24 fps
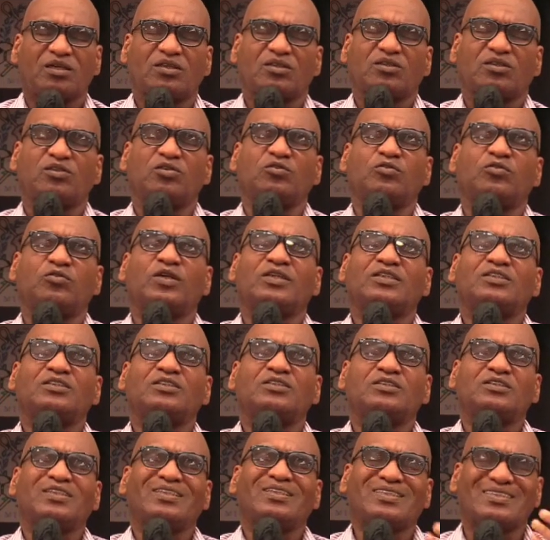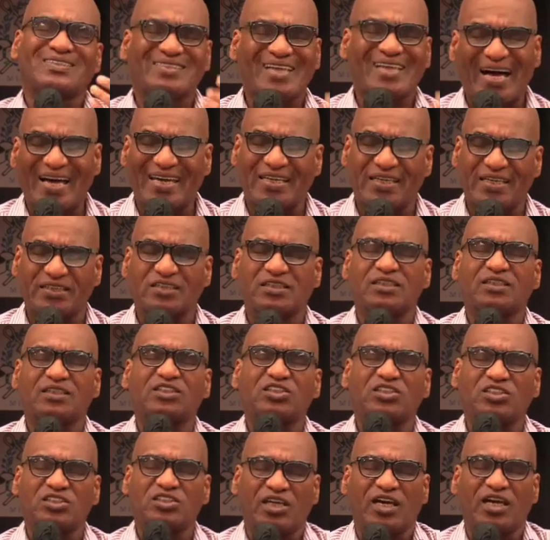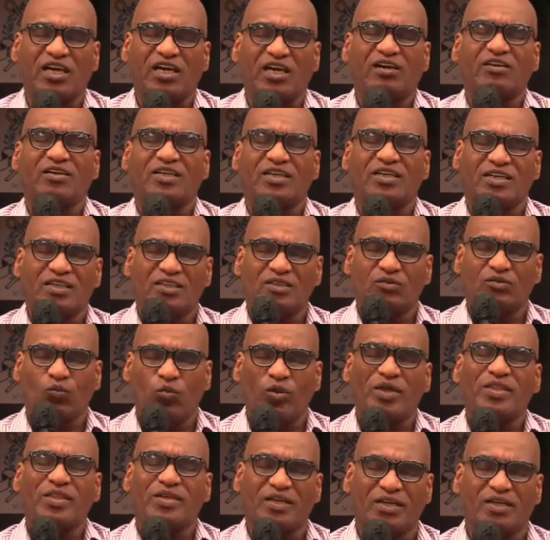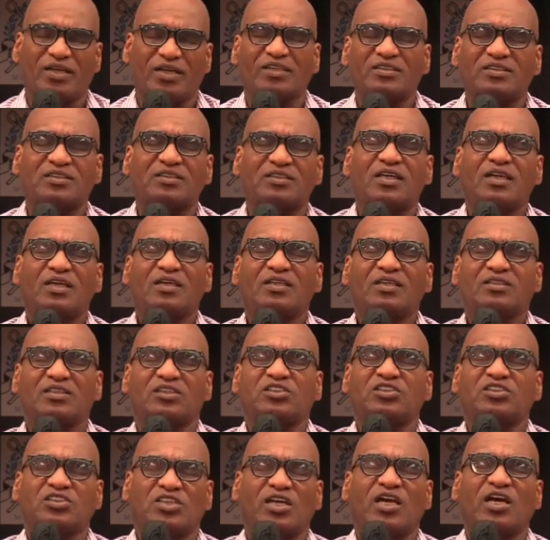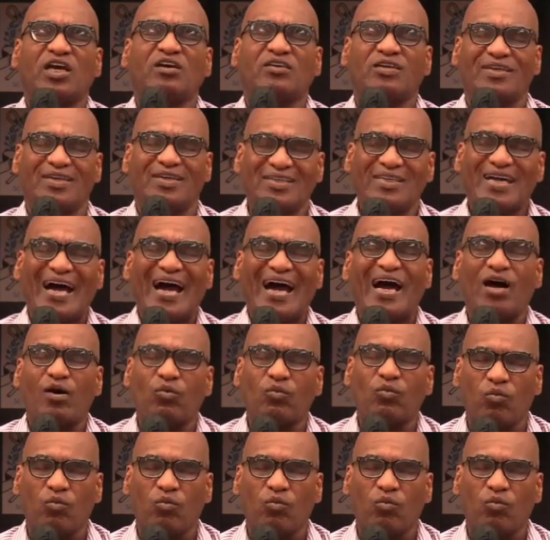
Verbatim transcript: You decided to share it with us, to share in our